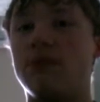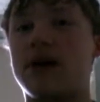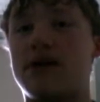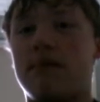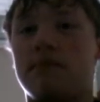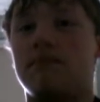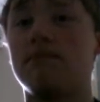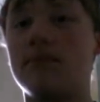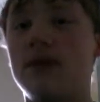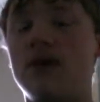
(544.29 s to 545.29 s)
Take a nap.
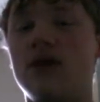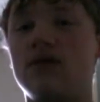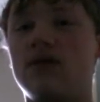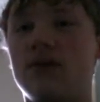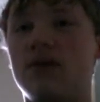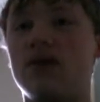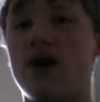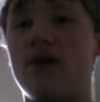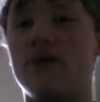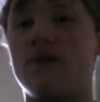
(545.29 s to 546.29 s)
So you
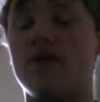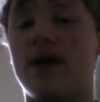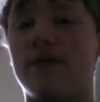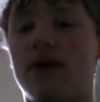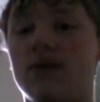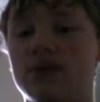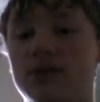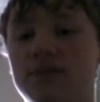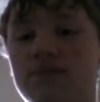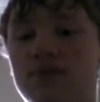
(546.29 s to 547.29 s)
gotta wait for 5 hours.